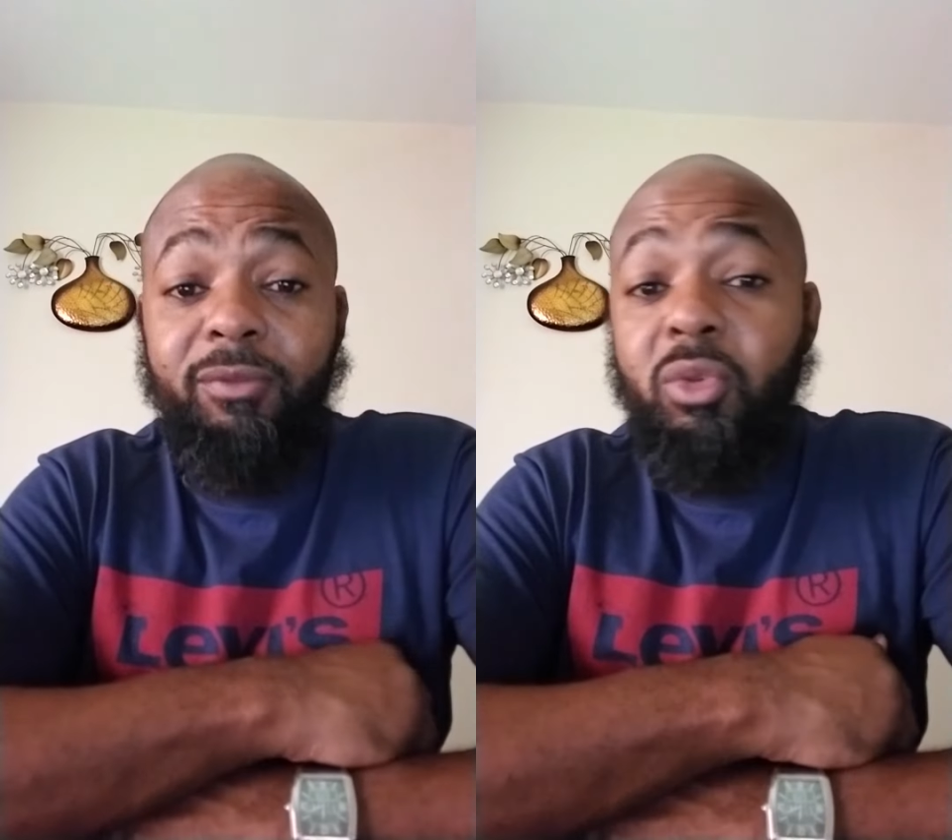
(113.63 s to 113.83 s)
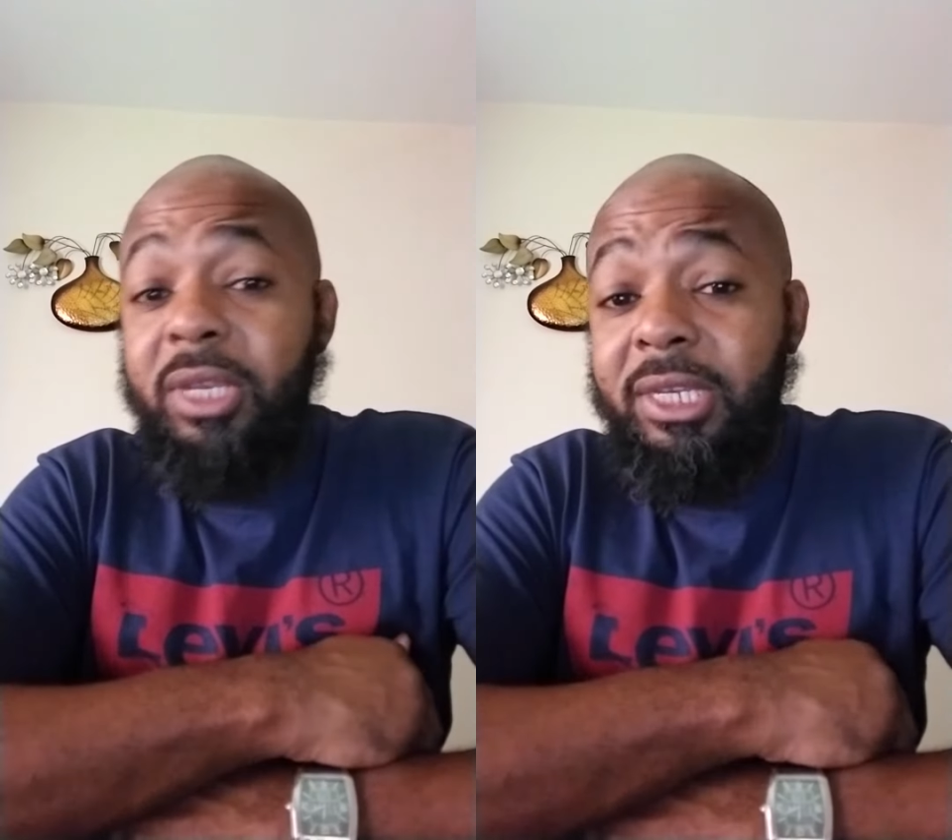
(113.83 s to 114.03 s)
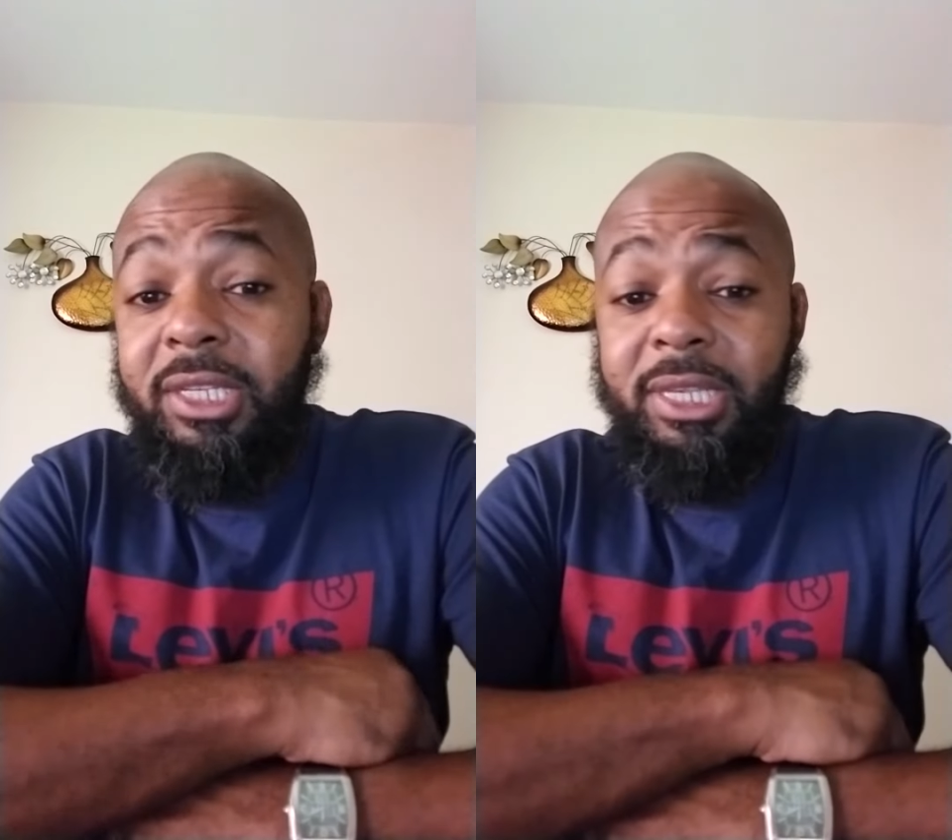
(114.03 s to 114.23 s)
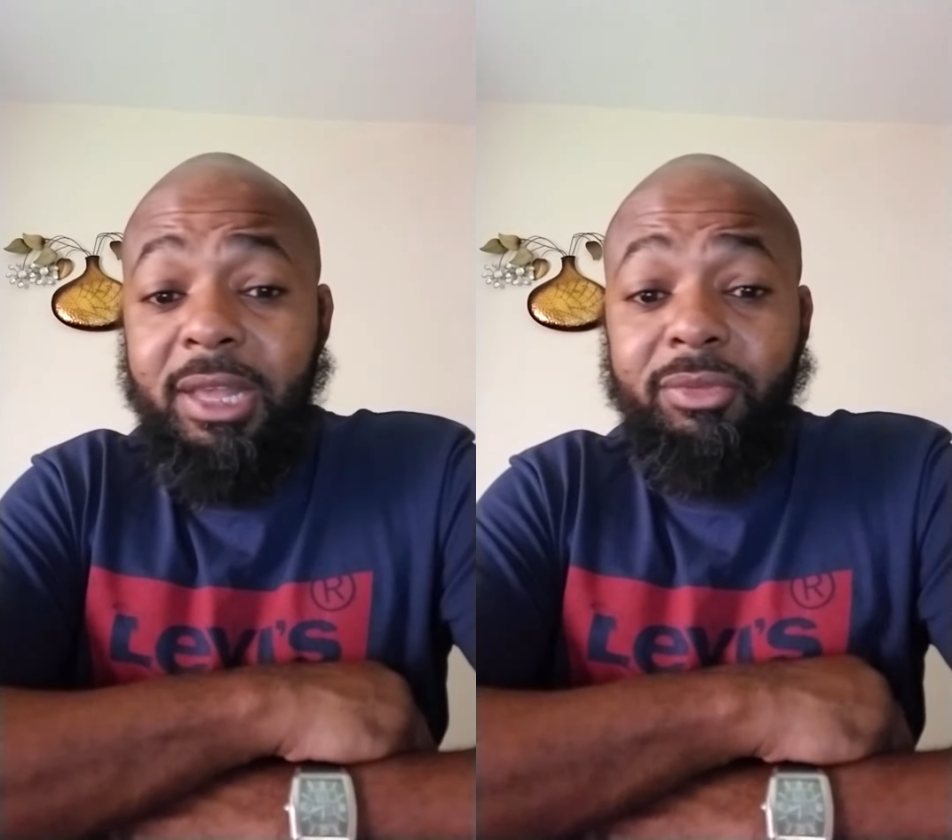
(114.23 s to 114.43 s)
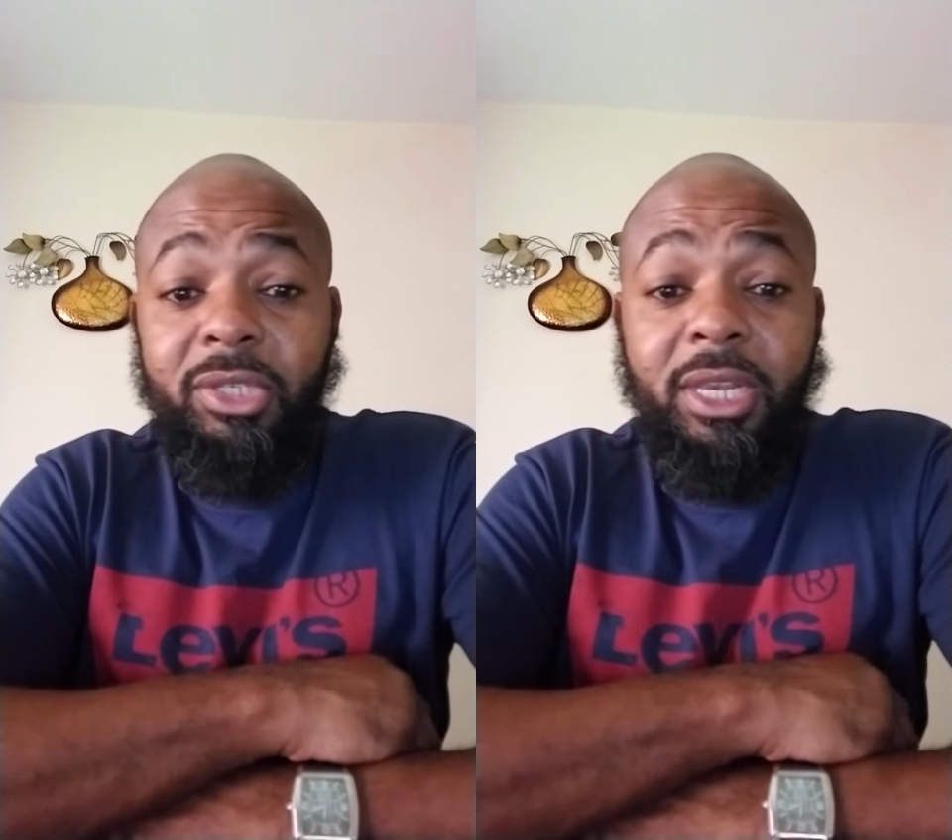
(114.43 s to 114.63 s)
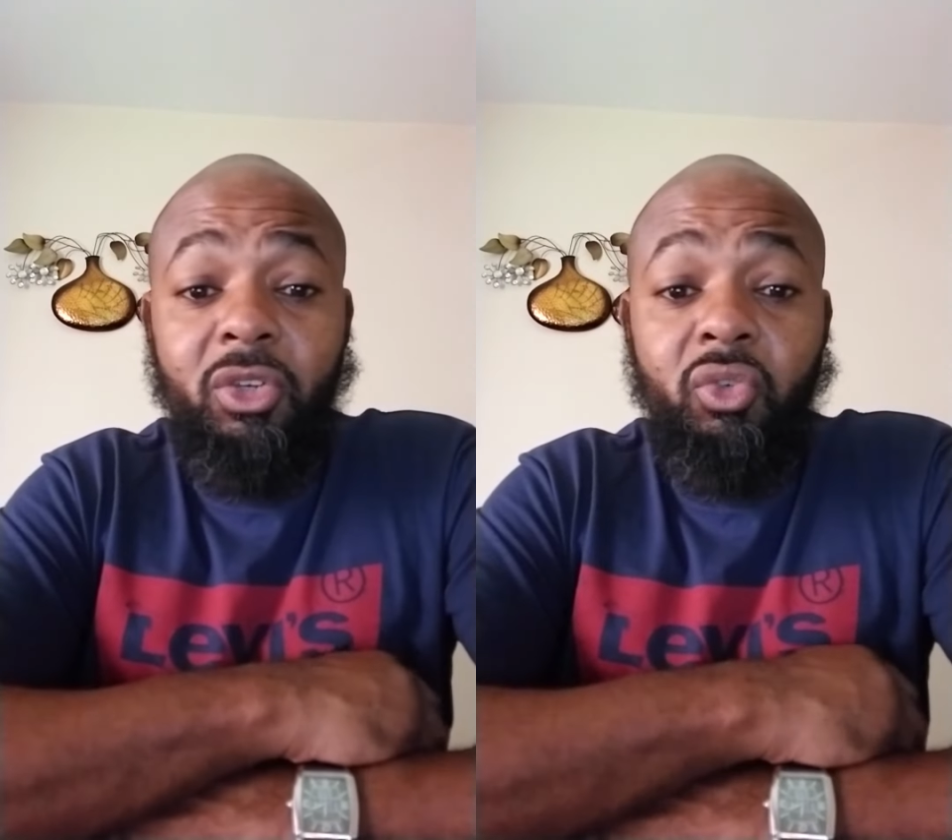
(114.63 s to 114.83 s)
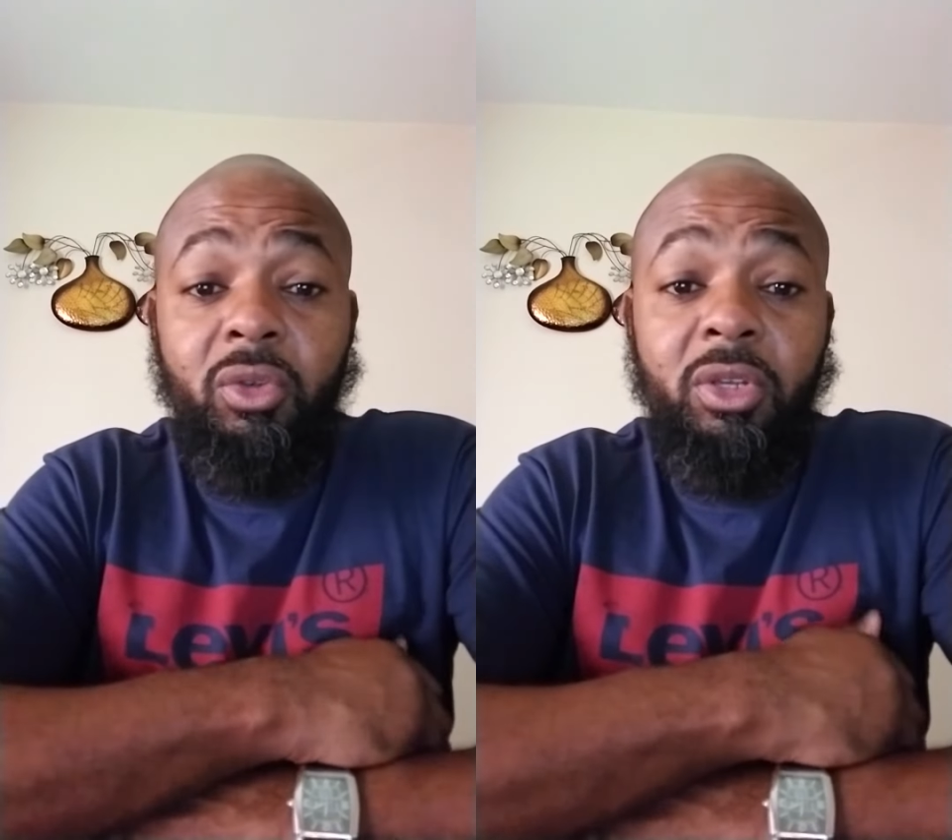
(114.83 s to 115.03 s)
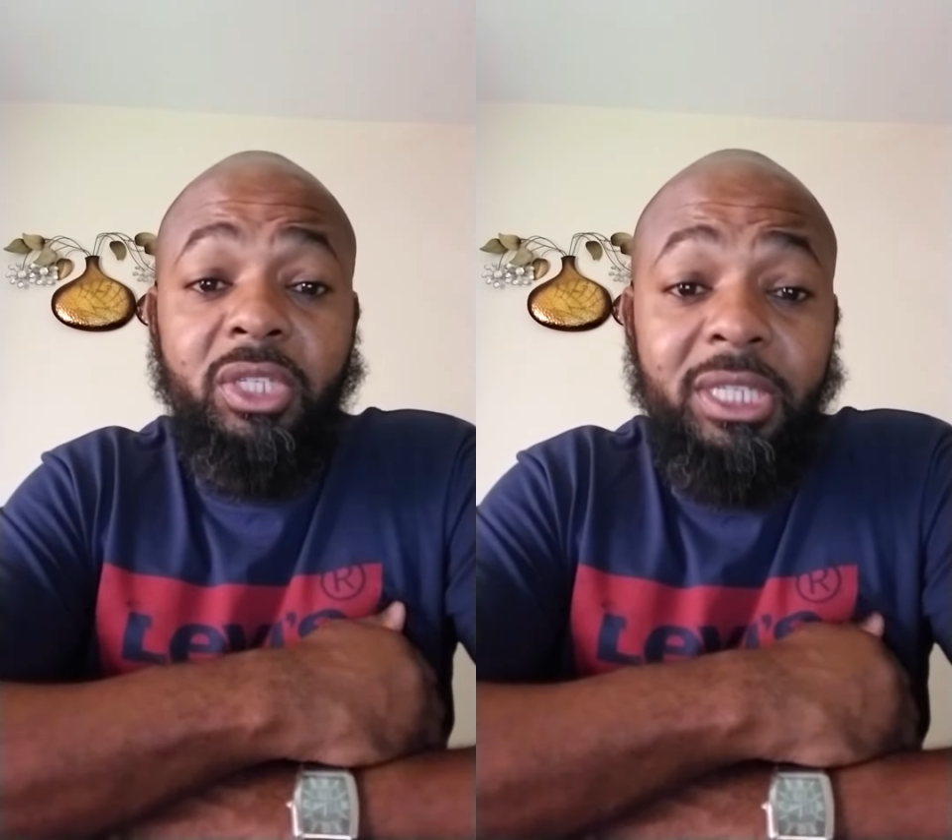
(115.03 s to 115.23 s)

you need to stop selling drugs,